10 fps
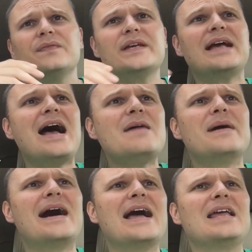The guy
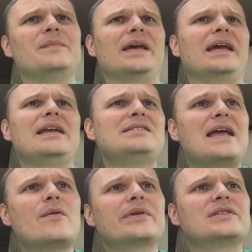behind me, and he's
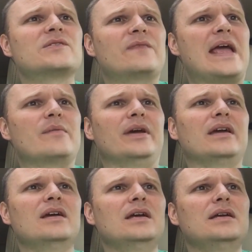there with his family,